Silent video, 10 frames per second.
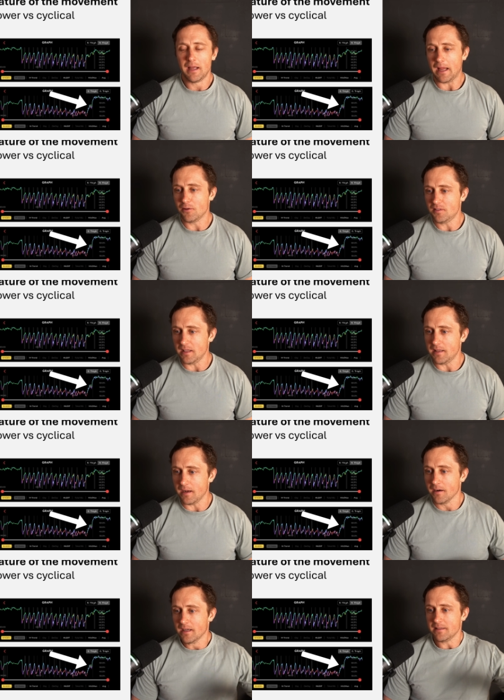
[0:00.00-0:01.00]
And you see it
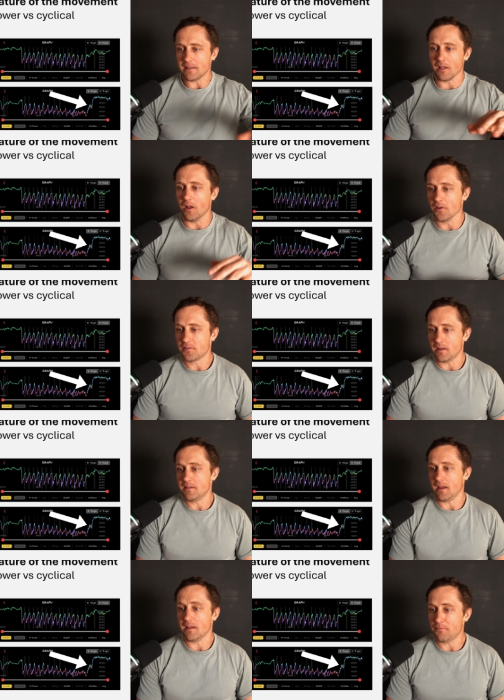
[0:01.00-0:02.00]
here that the last, let's
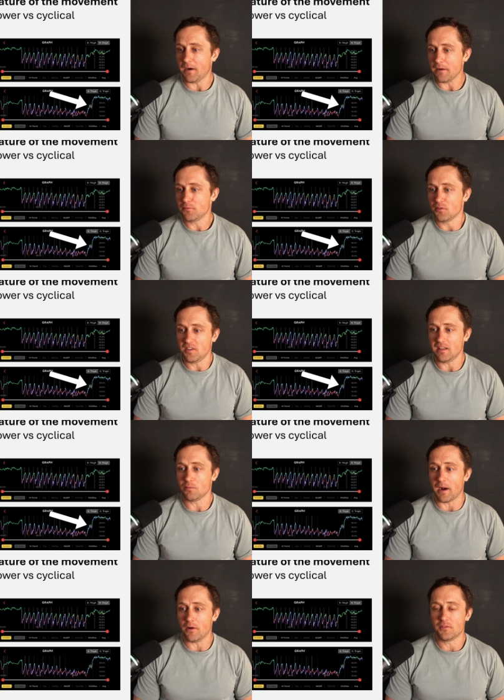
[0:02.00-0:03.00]
say, 5 to 6
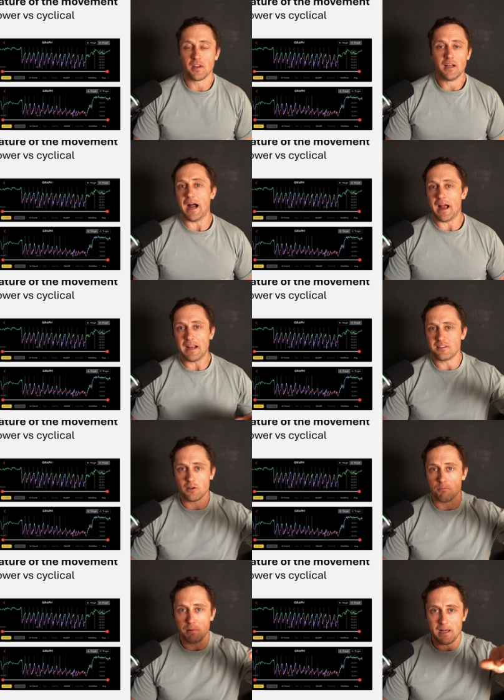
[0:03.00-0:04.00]
rounds, I actually
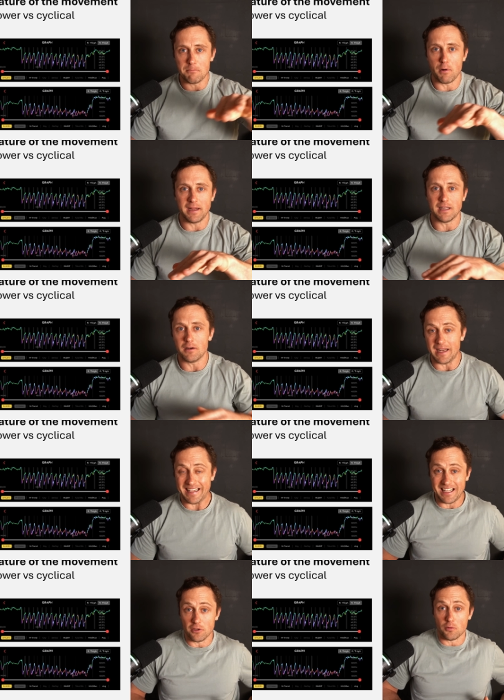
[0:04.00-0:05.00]
completely break down and I
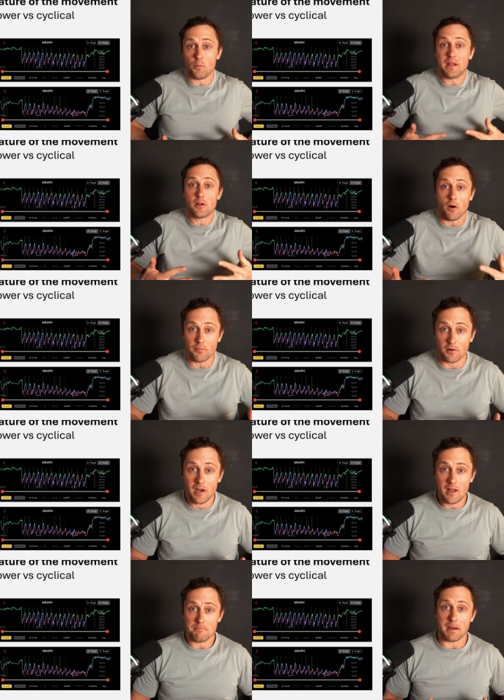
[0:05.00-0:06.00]
cannot recover
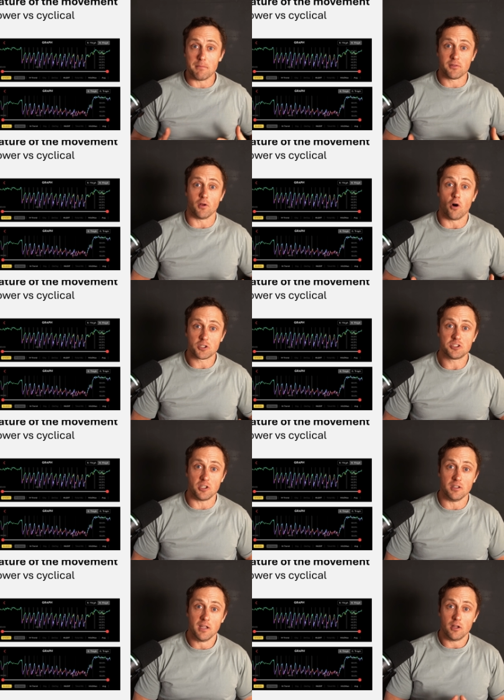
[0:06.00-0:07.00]
my muscle
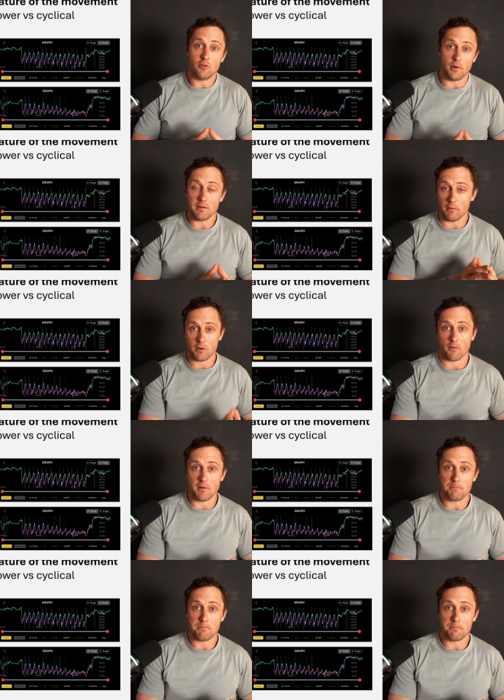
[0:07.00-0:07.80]
oxygen during the recovery